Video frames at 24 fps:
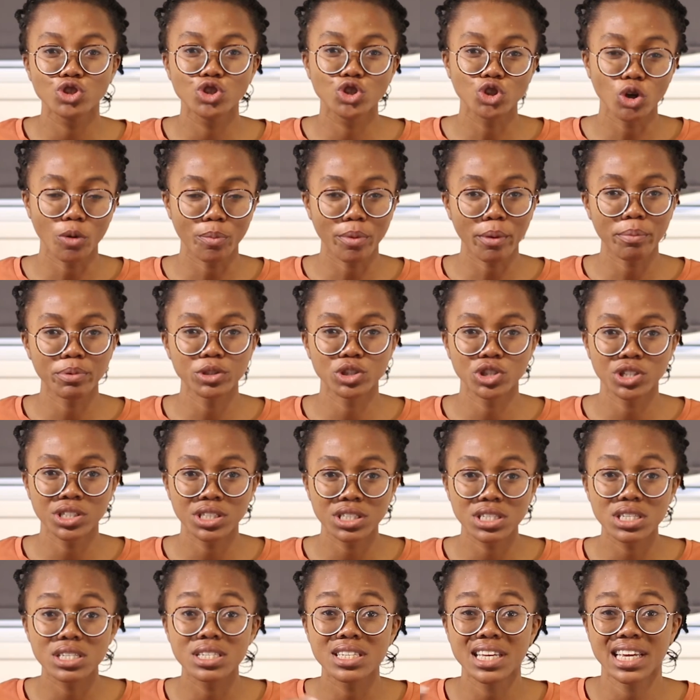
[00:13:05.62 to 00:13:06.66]
job
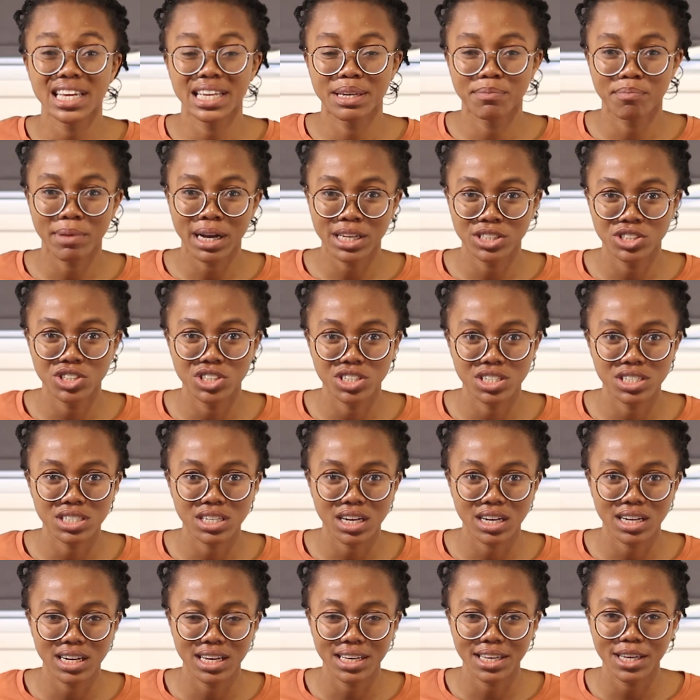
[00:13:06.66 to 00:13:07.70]
opportunities in
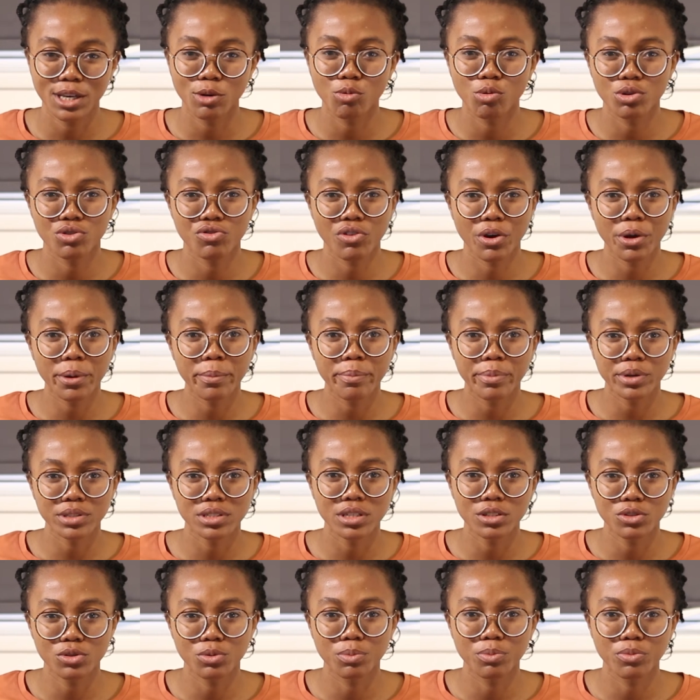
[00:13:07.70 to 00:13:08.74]
Manchester. Like, it was very
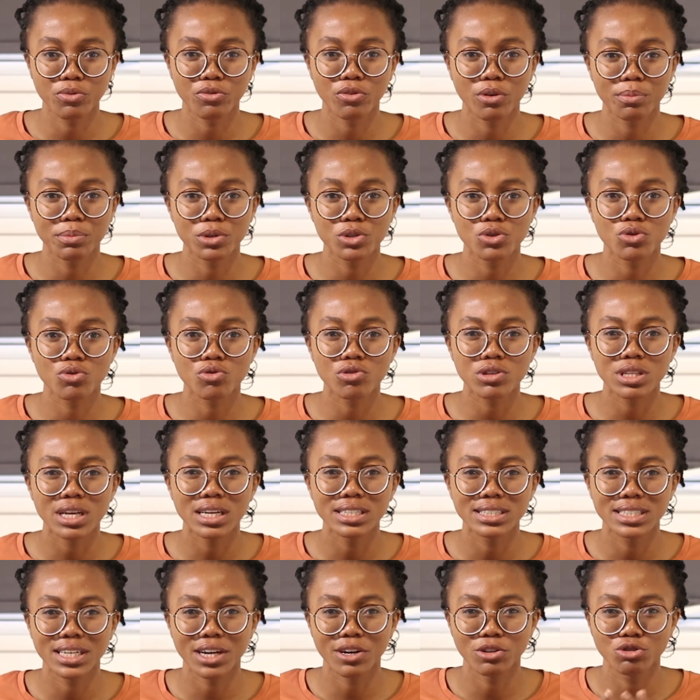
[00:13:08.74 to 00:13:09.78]
important to, for me to know
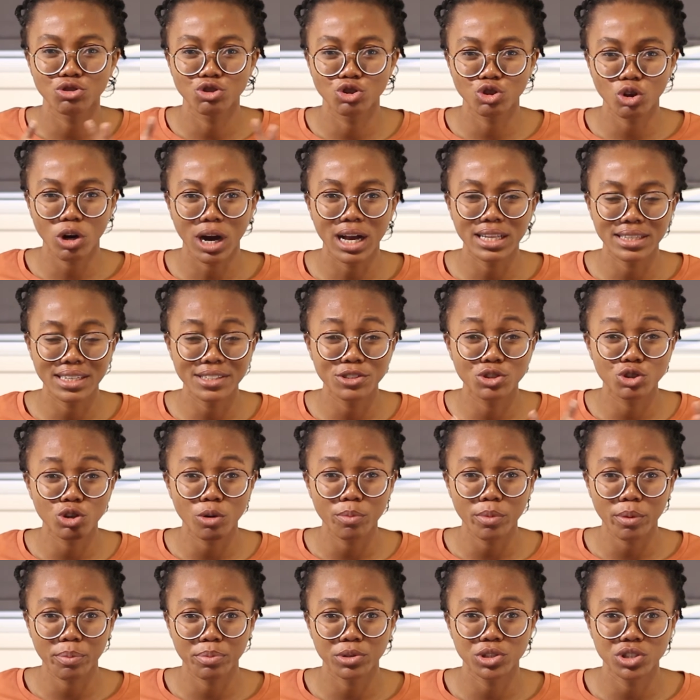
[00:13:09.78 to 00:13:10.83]
that there are, job are there
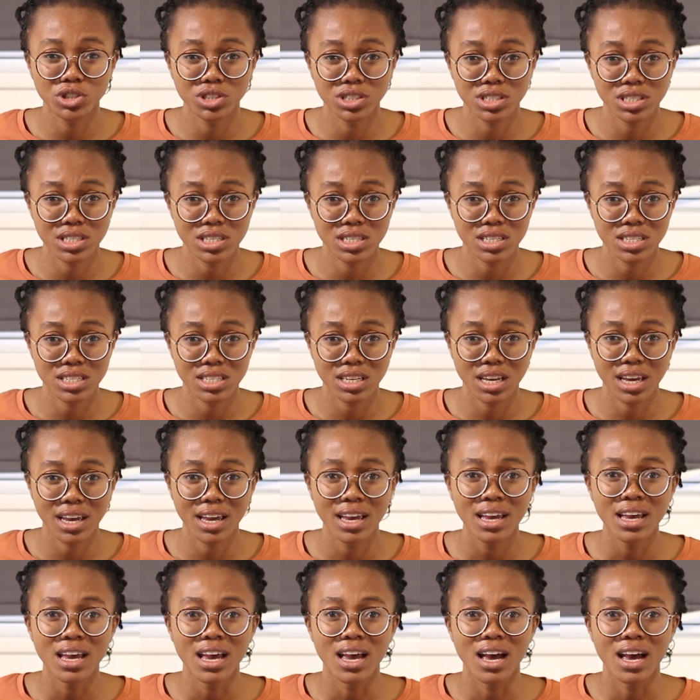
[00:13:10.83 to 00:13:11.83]
job opportunities here.